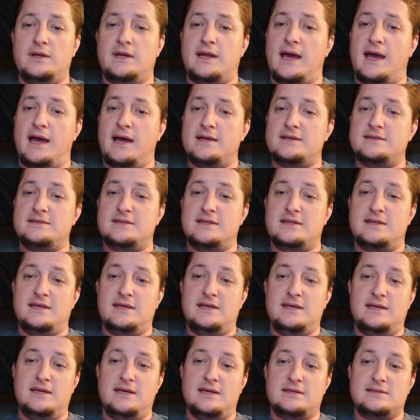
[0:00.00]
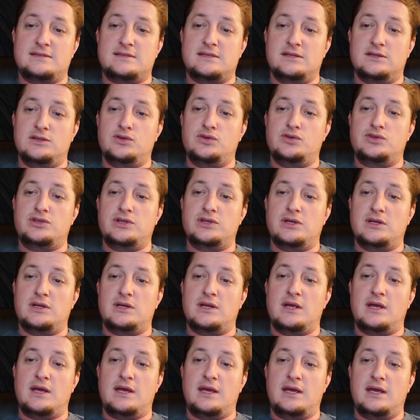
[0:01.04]
It has the
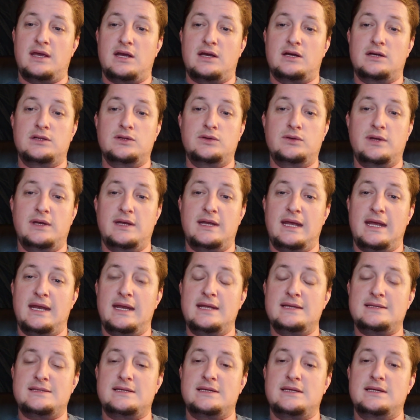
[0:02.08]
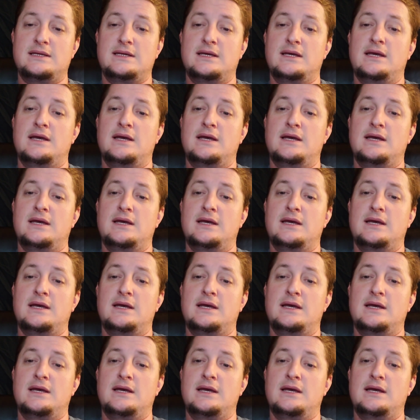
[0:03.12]
solution included in it